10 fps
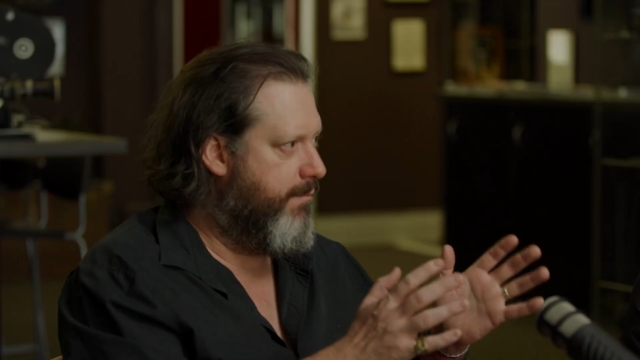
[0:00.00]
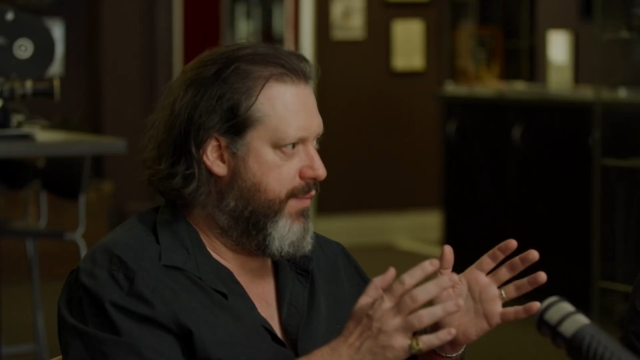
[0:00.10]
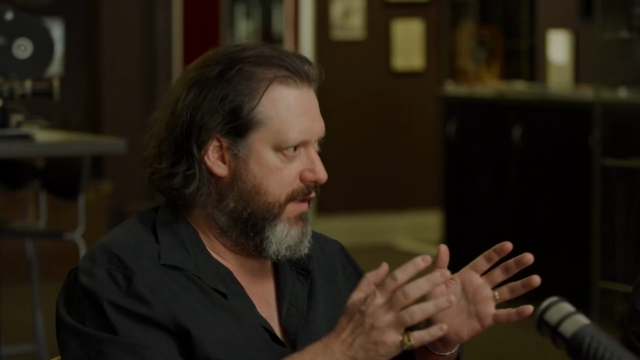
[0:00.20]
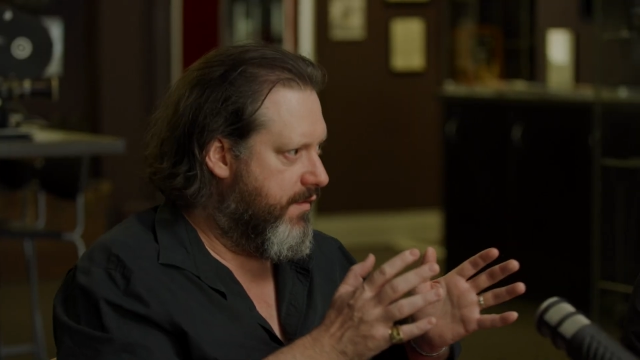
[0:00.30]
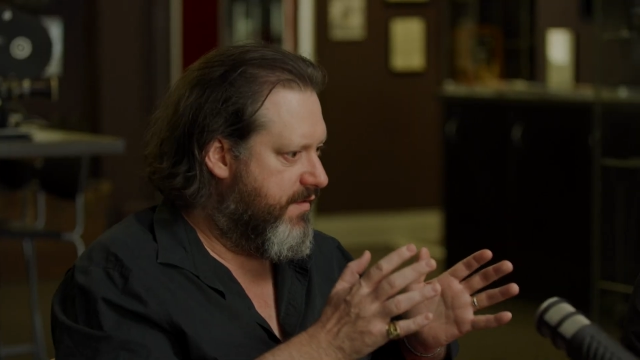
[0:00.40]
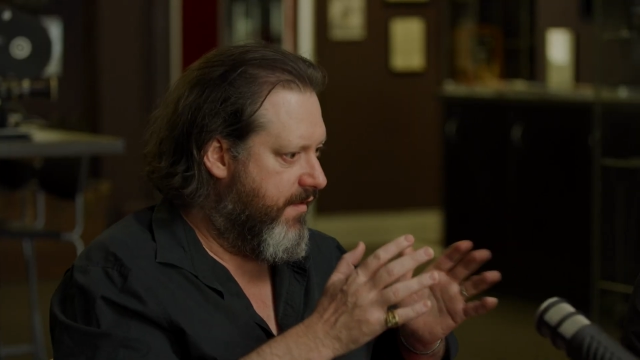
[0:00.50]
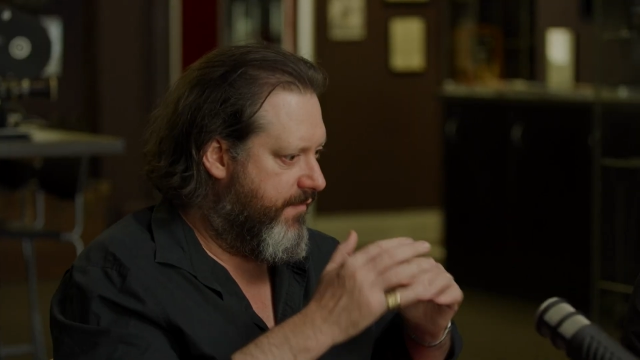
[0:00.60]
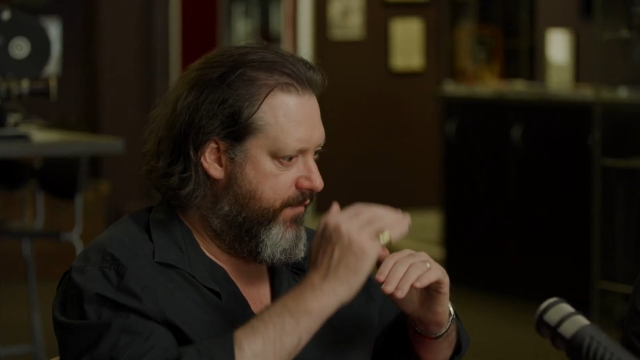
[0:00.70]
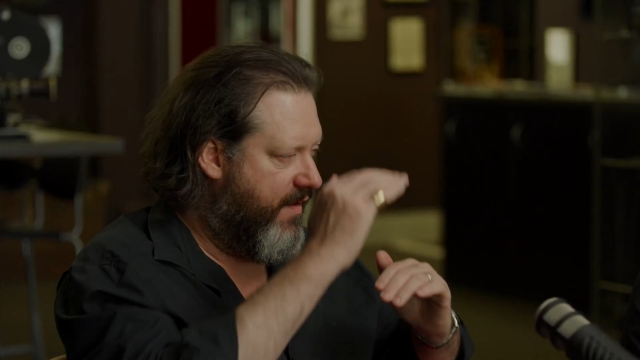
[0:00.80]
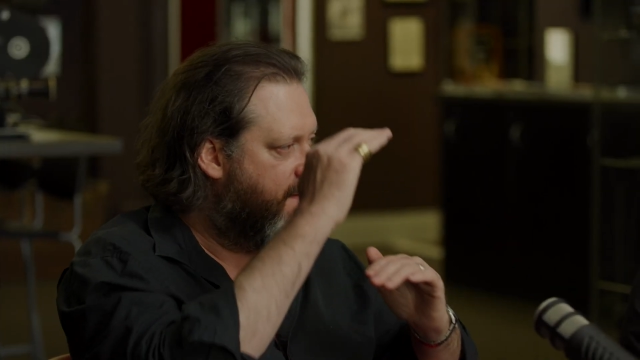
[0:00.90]
built to
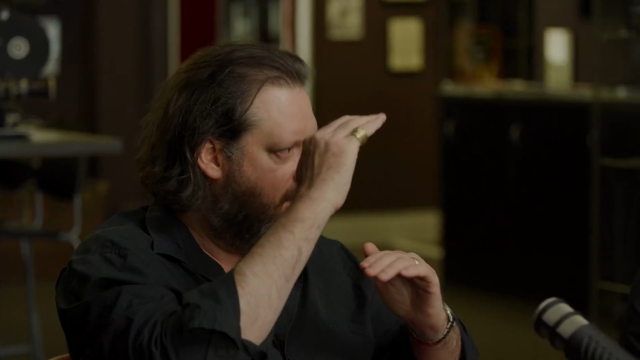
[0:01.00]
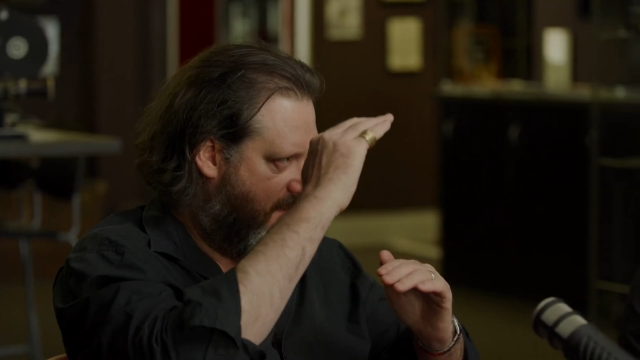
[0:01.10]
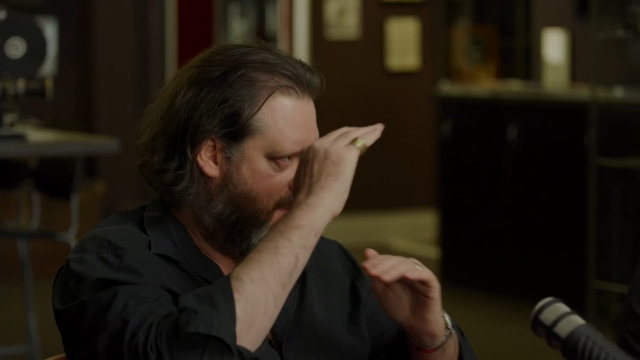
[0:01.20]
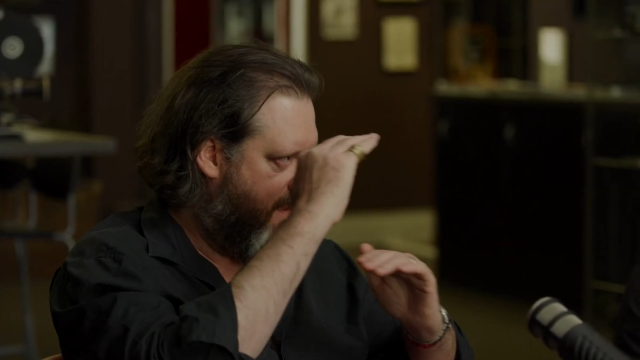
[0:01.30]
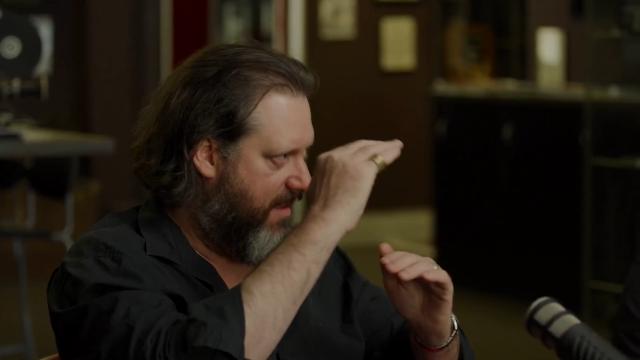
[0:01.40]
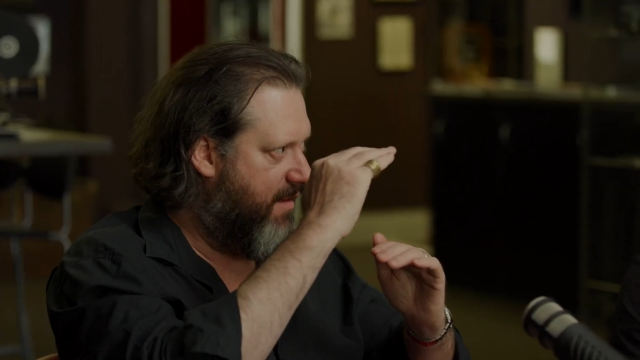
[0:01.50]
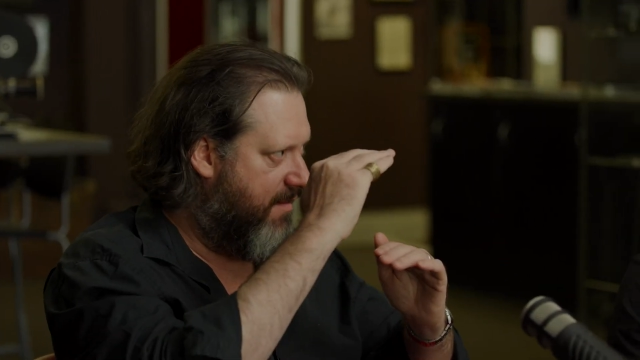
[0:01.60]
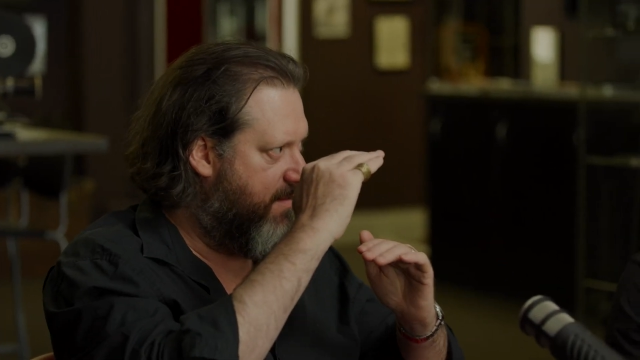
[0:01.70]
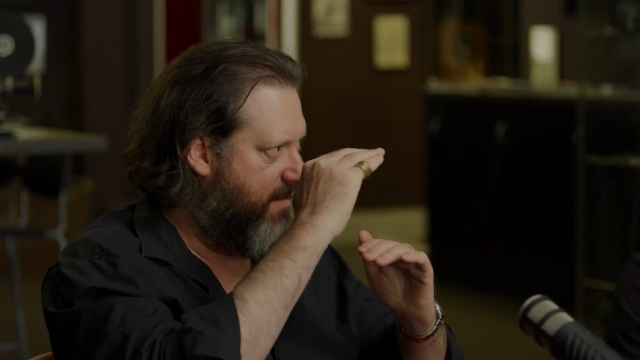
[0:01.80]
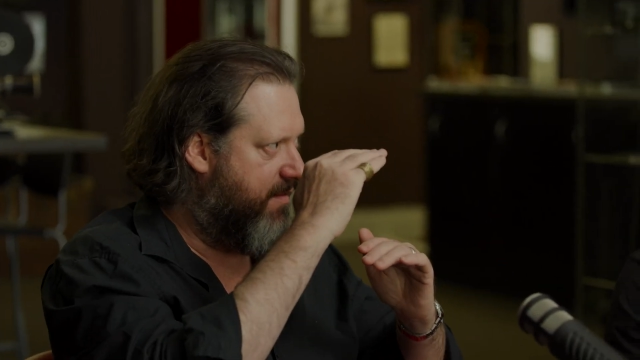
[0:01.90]
fit
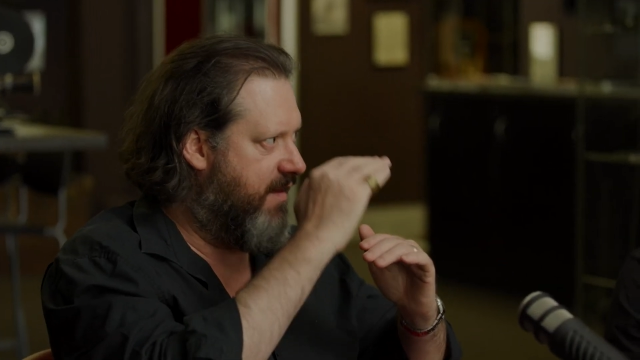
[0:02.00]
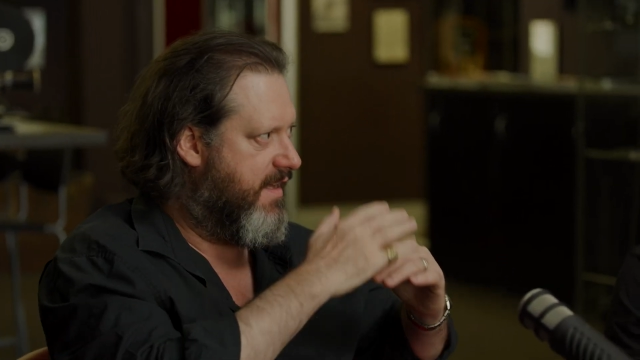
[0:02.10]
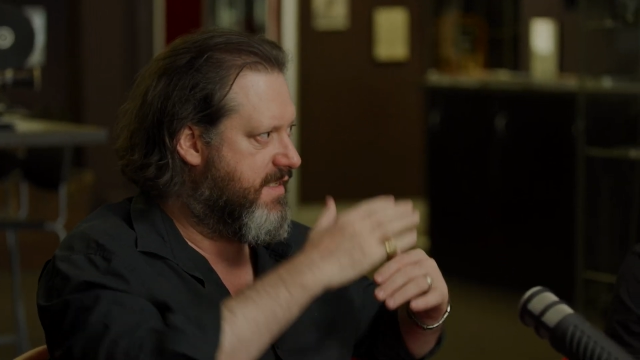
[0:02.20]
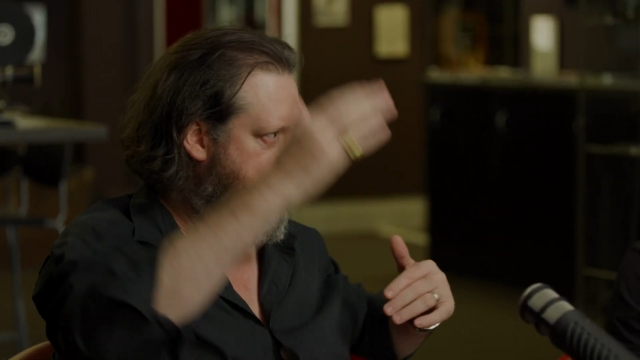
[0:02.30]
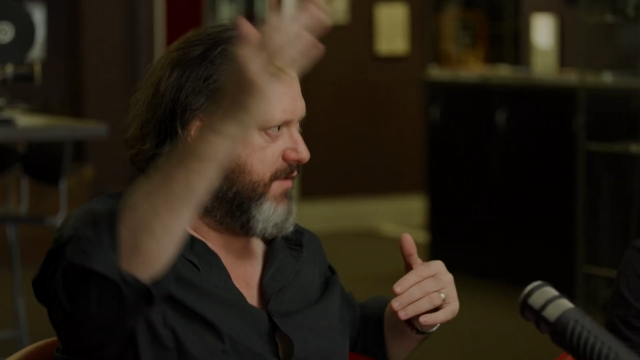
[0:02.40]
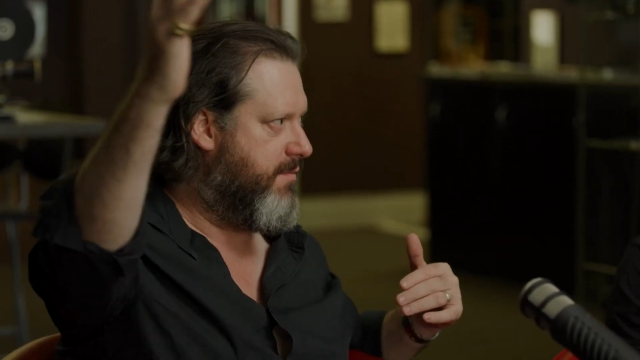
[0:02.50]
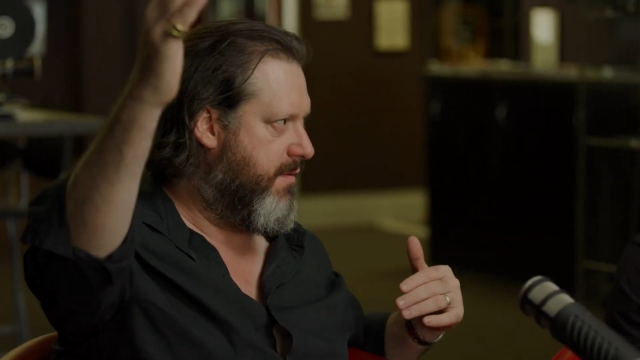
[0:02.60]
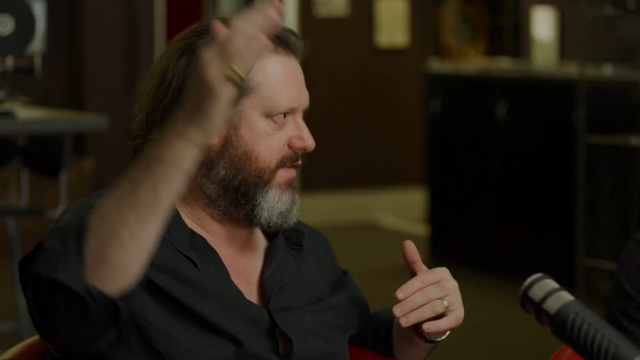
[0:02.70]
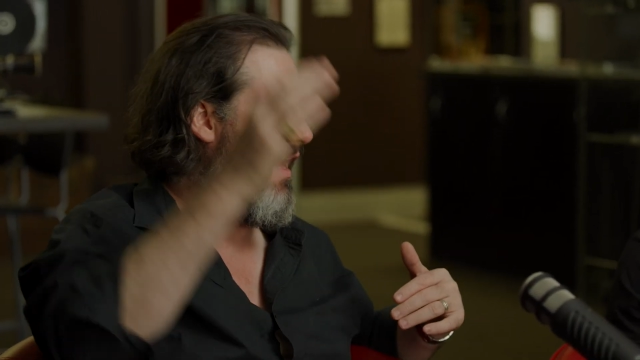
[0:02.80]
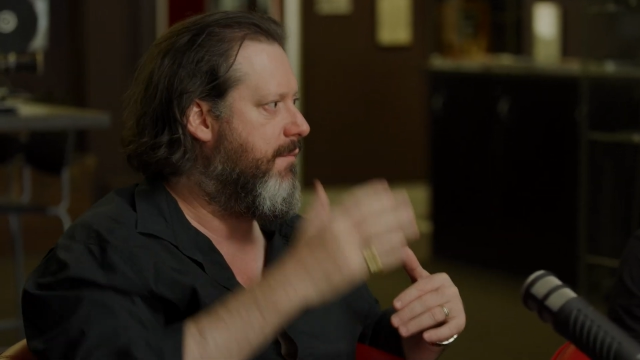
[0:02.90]
in their spectrum
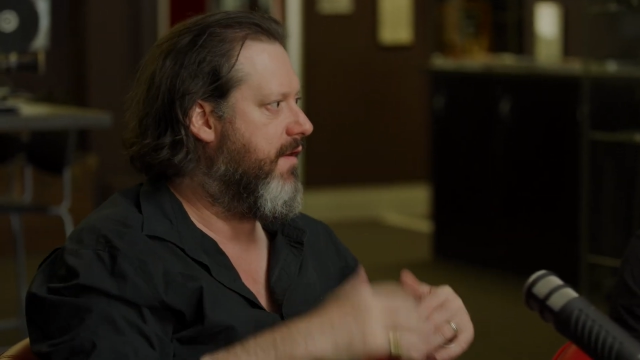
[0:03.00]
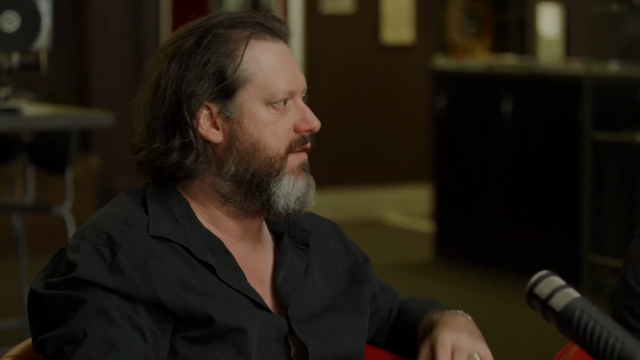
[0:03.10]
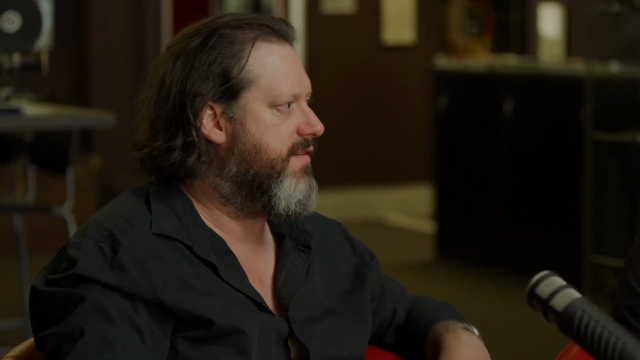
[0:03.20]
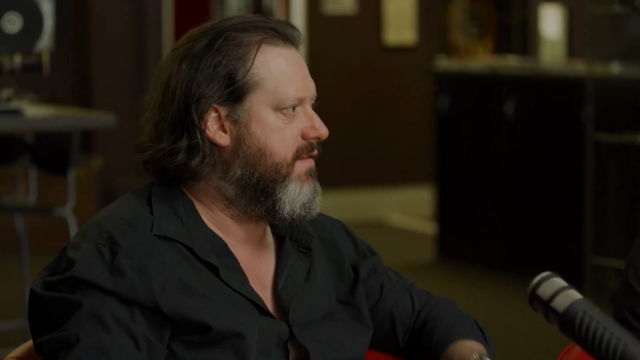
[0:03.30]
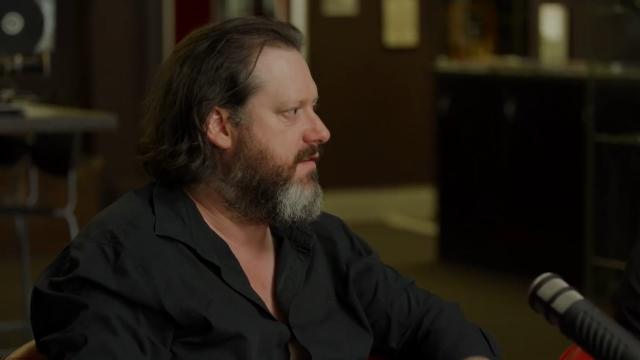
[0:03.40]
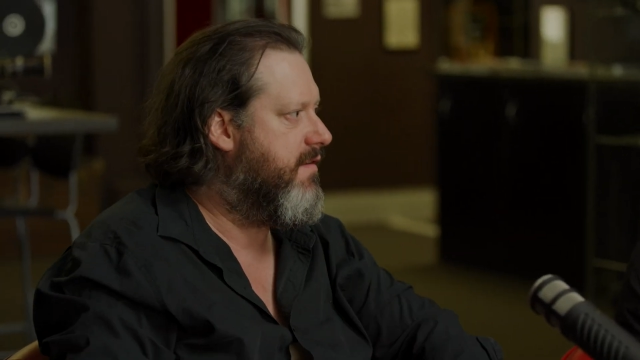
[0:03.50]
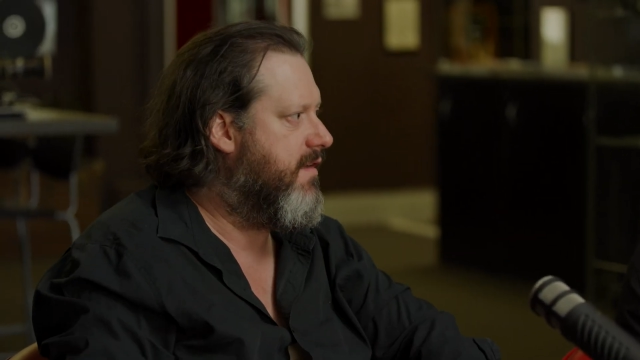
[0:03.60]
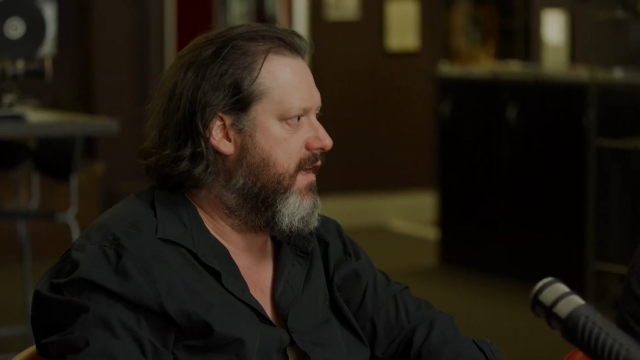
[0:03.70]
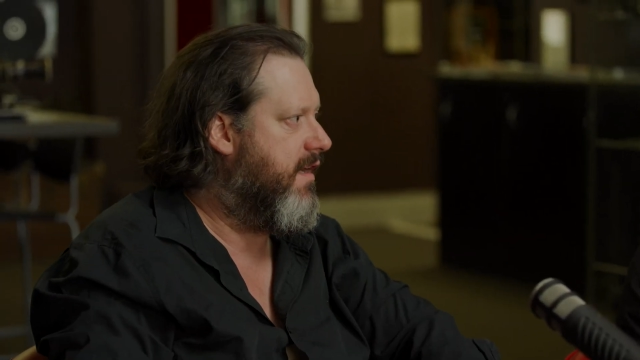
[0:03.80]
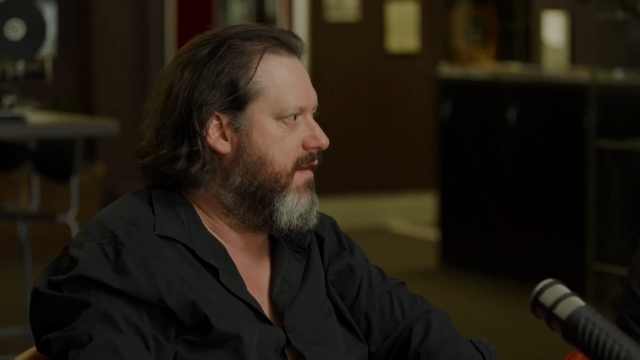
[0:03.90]
of cameras,
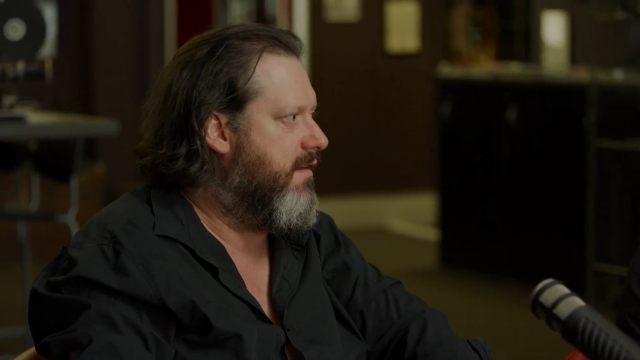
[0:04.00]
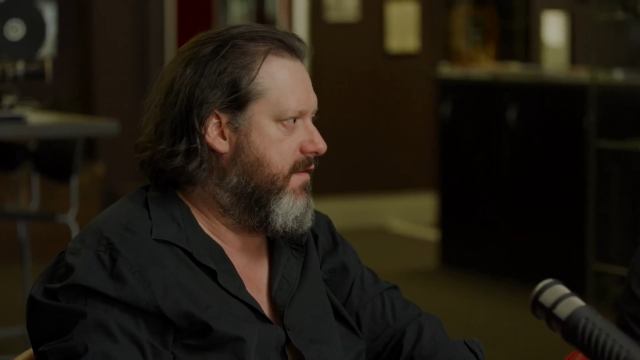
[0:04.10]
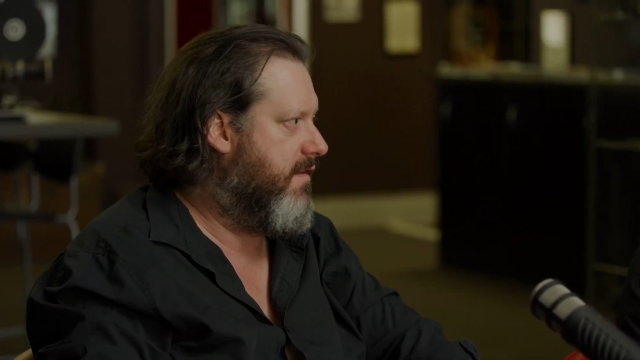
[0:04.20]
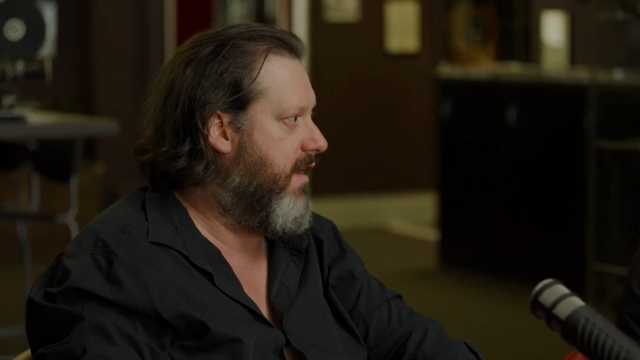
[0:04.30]
and